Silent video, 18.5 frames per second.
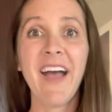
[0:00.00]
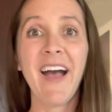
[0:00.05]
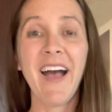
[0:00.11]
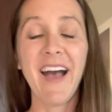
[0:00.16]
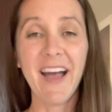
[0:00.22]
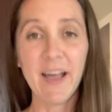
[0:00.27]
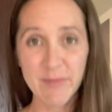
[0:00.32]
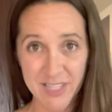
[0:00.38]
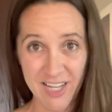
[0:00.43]

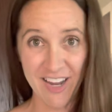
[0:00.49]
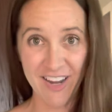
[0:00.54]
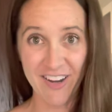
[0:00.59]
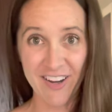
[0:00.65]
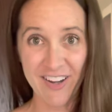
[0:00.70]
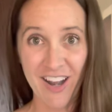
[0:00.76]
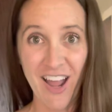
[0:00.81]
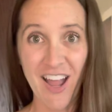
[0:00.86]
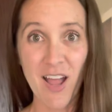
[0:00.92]
I'm
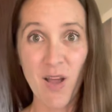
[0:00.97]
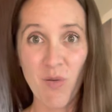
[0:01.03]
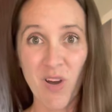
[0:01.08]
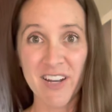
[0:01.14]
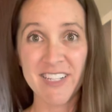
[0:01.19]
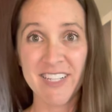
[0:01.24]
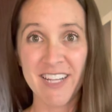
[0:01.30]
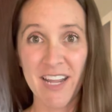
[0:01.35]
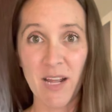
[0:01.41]
tired, I
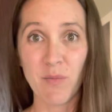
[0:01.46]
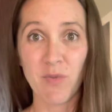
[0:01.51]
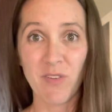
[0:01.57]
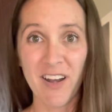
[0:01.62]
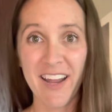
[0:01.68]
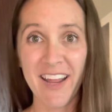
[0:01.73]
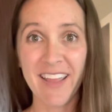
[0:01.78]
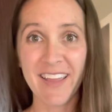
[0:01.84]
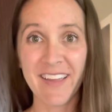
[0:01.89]
want to take a
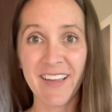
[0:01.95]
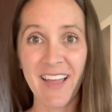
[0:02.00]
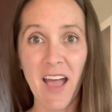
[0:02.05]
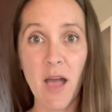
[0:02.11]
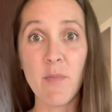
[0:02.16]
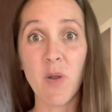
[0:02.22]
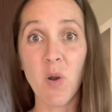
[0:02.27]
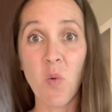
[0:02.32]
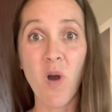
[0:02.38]
break.
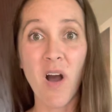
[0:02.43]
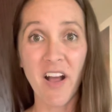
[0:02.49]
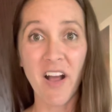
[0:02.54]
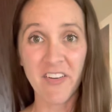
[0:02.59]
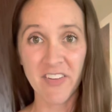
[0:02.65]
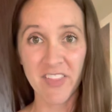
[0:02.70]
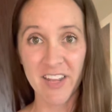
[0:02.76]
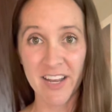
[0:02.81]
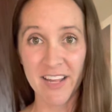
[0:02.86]
I'm gonna walk
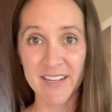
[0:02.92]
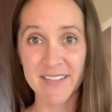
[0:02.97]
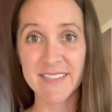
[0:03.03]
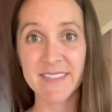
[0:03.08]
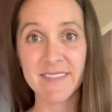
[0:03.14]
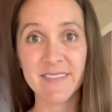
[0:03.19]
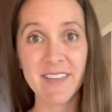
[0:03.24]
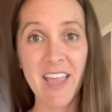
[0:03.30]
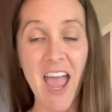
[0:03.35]
for the
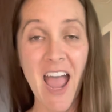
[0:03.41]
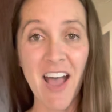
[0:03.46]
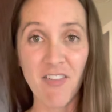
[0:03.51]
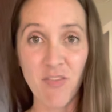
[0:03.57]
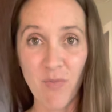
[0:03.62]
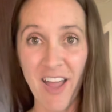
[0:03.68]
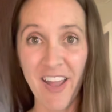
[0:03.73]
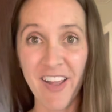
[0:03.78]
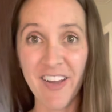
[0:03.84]
next half
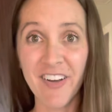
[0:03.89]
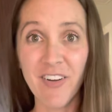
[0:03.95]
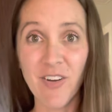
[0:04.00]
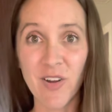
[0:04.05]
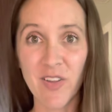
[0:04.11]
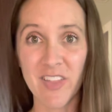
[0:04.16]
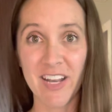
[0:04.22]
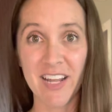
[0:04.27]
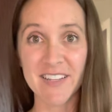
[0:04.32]
mile or
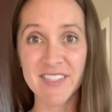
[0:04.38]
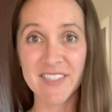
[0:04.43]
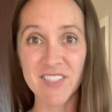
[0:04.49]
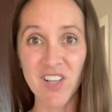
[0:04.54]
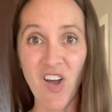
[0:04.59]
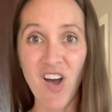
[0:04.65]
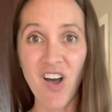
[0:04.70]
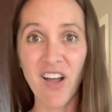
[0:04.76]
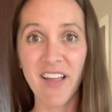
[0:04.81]
the next
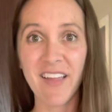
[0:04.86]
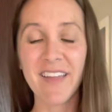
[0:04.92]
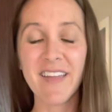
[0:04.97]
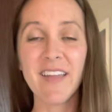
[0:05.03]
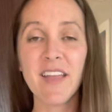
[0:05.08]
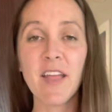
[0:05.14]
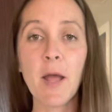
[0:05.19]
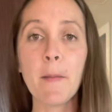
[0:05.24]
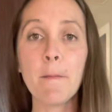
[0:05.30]
song.
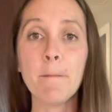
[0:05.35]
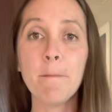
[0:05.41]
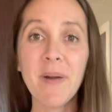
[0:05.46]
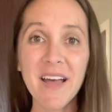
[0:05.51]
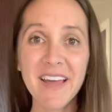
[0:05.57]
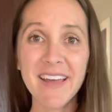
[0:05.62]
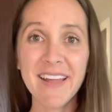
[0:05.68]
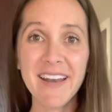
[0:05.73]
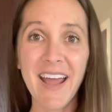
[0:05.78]

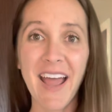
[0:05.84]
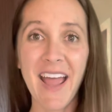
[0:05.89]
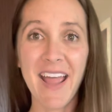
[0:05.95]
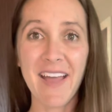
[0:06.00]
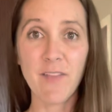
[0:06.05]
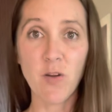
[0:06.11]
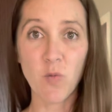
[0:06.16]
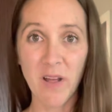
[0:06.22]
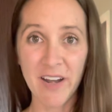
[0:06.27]
But I
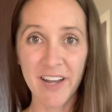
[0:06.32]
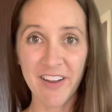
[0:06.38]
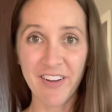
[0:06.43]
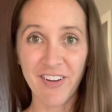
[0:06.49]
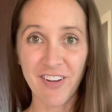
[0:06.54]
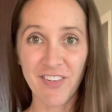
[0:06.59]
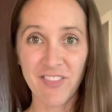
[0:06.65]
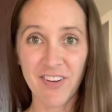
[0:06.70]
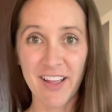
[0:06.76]
have a running
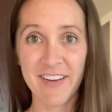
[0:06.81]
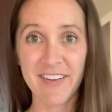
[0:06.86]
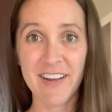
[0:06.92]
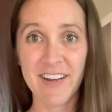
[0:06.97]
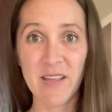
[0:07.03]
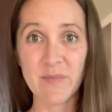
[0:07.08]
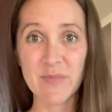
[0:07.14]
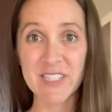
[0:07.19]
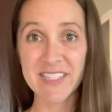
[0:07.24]
girlfriend, her
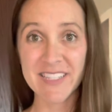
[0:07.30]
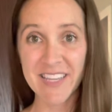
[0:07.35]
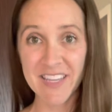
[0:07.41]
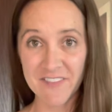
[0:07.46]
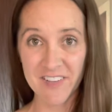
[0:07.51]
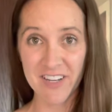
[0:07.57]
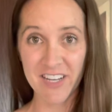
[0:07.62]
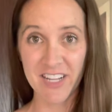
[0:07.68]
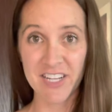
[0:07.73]
name's
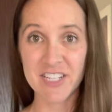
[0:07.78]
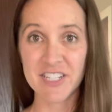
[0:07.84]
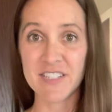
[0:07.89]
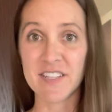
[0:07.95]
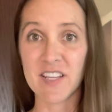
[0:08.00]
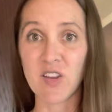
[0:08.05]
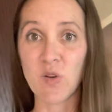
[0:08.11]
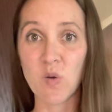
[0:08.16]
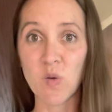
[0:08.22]
Tiffany, she's
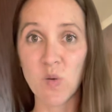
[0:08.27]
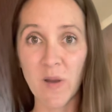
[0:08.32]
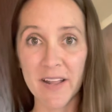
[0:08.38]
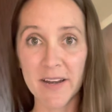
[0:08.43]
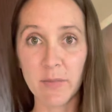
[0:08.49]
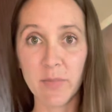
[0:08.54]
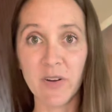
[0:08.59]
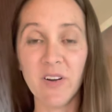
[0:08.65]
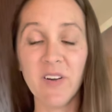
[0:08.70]

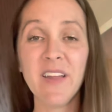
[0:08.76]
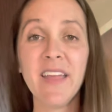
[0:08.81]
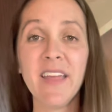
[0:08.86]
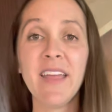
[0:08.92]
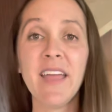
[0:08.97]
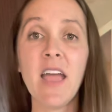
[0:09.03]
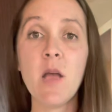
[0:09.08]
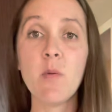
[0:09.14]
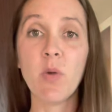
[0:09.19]
incredible.
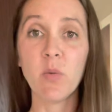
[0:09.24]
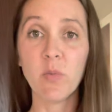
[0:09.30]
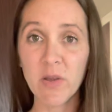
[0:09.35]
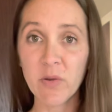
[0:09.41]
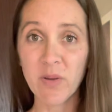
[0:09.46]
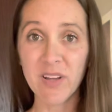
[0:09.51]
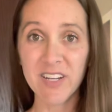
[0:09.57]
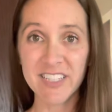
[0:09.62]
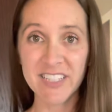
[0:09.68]
And when we
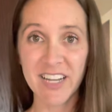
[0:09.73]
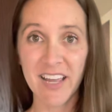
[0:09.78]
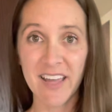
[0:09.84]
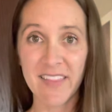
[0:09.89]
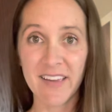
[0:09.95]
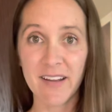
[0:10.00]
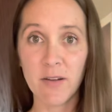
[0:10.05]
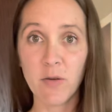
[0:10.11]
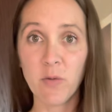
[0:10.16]
run
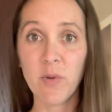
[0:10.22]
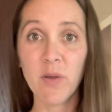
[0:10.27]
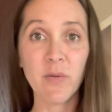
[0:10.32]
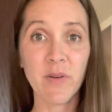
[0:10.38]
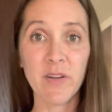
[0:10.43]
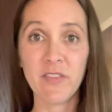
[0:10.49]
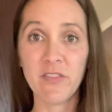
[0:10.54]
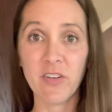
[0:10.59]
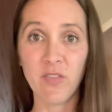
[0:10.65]
together, we
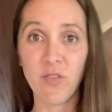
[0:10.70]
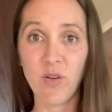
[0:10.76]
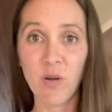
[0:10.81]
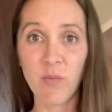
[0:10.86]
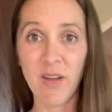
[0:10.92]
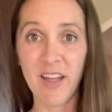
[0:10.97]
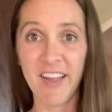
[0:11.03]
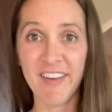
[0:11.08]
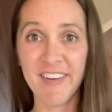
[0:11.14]
run for 4
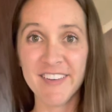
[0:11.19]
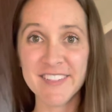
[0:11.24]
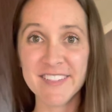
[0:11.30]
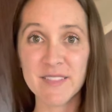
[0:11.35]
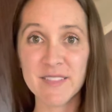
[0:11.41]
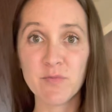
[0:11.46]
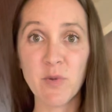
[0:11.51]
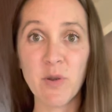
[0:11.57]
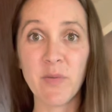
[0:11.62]
miles,
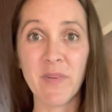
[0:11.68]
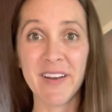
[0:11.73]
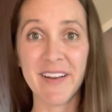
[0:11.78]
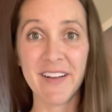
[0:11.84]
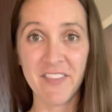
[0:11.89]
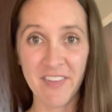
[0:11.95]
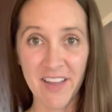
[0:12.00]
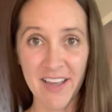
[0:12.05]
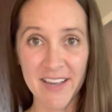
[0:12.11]
we run
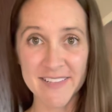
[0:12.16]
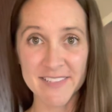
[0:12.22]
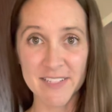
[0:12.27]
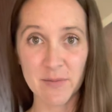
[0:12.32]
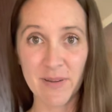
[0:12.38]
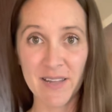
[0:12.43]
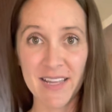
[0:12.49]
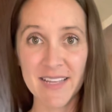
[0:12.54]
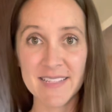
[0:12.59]
at a faster
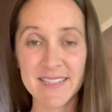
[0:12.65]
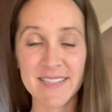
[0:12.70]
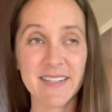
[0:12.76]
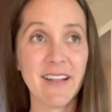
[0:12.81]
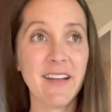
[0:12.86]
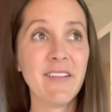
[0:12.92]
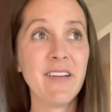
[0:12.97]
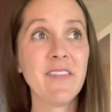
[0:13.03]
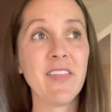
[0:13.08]
pace, and
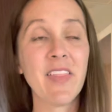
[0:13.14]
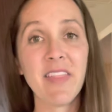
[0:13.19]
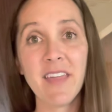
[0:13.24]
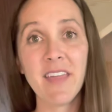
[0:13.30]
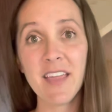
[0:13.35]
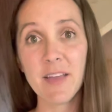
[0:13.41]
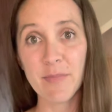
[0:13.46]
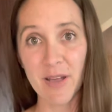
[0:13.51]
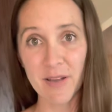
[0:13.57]
I don't even
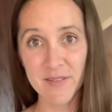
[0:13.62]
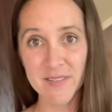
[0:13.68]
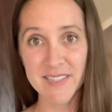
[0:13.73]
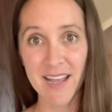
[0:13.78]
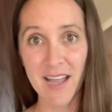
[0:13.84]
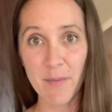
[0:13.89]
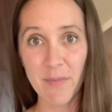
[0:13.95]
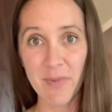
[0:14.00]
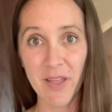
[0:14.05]
think about
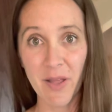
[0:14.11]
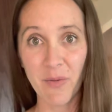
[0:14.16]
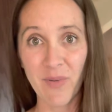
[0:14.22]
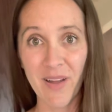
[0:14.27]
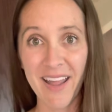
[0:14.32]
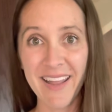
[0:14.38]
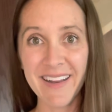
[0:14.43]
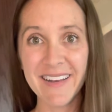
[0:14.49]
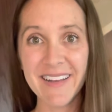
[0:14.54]
stopping,
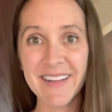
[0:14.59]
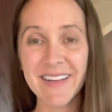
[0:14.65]
right?